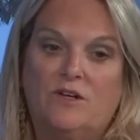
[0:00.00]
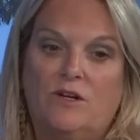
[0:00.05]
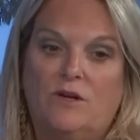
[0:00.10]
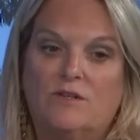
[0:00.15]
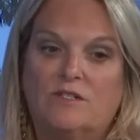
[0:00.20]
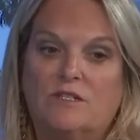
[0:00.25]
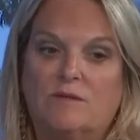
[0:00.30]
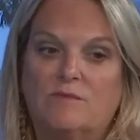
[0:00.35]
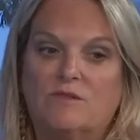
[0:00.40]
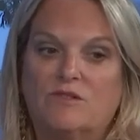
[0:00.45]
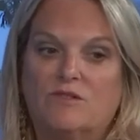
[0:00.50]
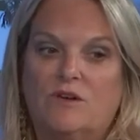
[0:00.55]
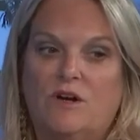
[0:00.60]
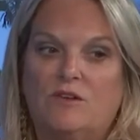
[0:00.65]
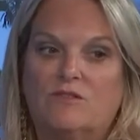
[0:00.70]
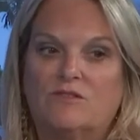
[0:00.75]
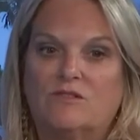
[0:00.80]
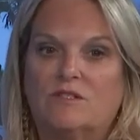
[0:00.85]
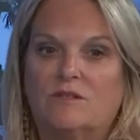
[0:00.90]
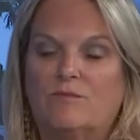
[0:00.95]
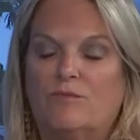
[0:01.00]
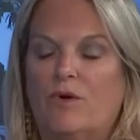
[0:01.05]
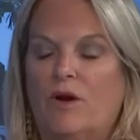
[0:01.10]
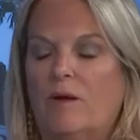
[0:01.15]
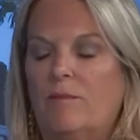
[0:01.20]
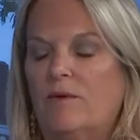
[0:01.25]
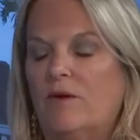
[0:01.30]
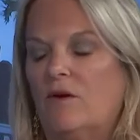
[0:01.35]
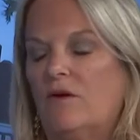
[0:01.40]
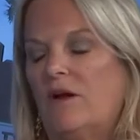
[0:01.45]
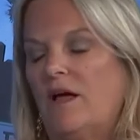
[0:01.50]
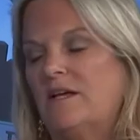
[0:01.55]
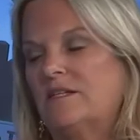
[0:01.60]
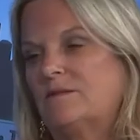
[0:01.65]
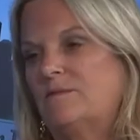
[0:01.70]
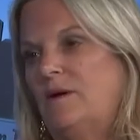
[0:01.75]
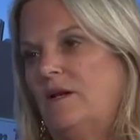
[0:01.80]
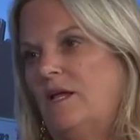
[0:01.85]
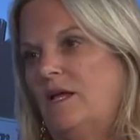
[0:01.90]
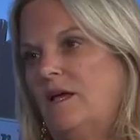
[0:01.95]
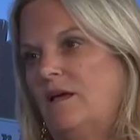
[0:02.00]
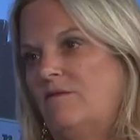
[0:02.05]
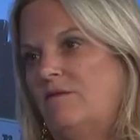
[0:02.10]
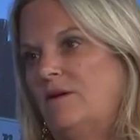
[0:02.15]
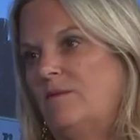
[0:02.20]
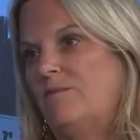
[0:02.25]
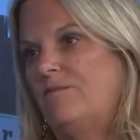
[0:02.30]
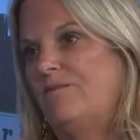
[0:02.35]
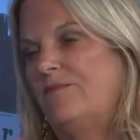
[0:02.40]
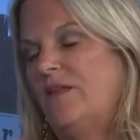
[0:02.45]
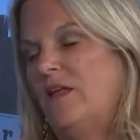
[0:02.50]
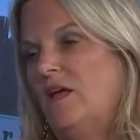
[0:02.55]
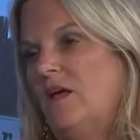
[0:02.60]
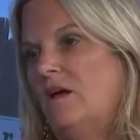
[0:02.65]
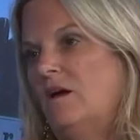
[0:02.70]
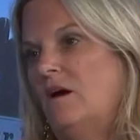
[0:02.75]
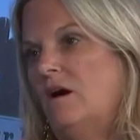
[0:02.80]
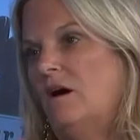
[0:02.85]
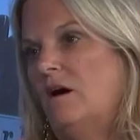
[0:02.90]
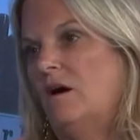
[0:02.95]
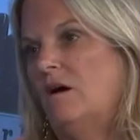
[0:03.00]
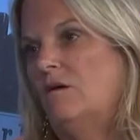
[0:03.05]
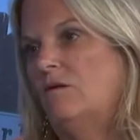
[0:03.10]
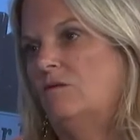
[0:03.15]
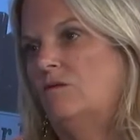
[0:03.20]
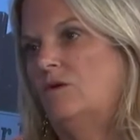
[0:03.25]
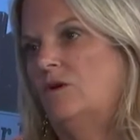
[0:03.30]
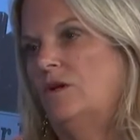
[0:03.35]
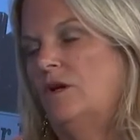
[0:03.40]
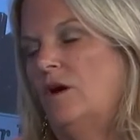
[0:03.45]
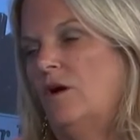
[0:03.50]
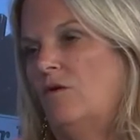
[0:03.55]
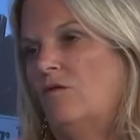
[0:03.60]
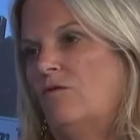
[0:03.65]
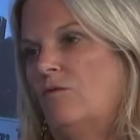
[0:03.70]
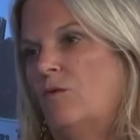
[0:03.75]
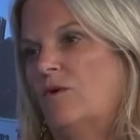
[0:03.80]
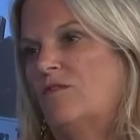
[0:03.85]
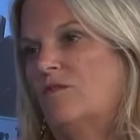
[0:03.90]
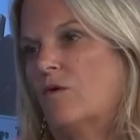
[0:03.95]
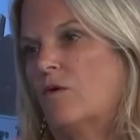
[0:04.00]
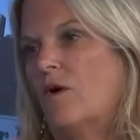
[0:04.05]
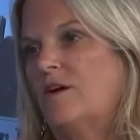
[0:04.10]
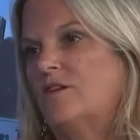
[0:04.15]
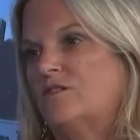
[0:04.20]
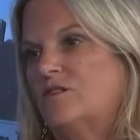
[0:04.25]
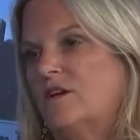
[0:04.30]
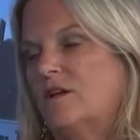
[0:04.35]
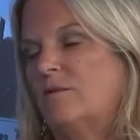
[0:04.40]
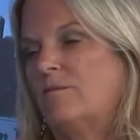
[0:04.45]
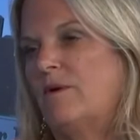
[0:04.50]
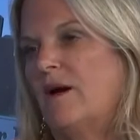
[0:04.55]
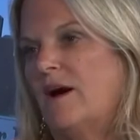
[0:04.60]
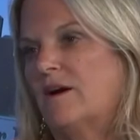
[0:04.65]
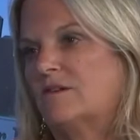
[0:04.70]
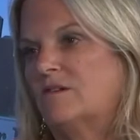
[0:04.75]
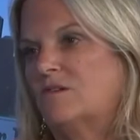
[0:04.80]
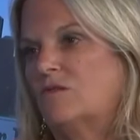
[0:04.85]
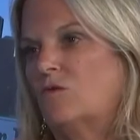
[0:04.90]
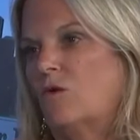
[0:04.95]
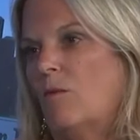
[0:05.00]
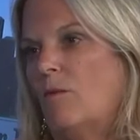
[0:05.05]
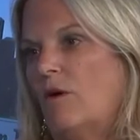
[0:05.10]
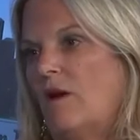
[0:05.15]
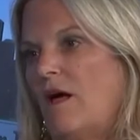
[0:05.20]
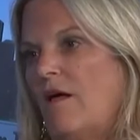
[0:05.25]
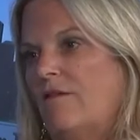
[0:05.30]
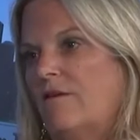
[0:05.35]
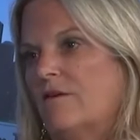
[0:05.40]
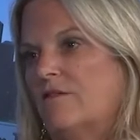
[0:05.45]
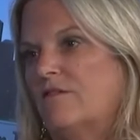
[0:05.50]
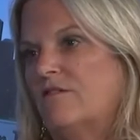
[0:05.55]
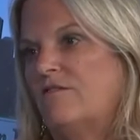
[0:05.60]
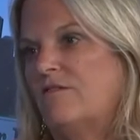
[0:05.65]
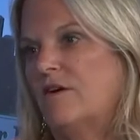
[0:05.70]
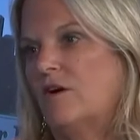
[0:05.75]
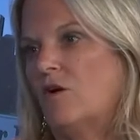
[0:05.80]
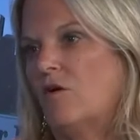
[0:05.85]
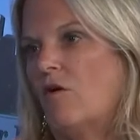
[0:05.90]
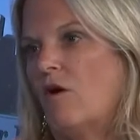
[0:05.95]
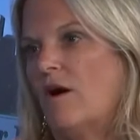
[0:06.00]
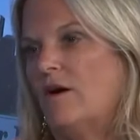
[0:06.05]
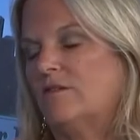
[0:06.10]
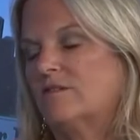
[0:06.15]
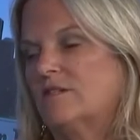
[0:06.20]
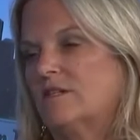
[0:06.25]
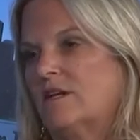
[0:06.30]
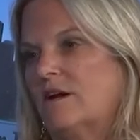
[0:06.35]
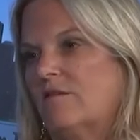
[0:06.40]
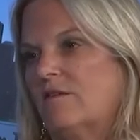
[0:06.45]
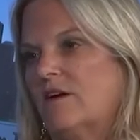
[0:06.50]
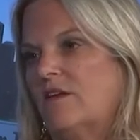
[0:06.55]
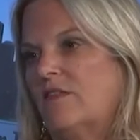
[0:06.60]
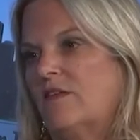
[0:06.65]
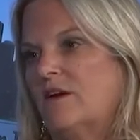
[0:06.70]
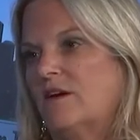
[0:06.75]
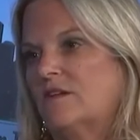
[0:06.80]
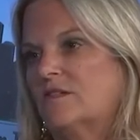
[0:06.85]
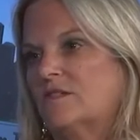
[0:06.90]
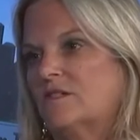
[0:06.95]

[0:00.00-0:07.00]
You know, as Commissioner Hutchinson brought up at our last meeting, even uh, you know, with 4 H getting back to normal out there at the fairgrounds and everything.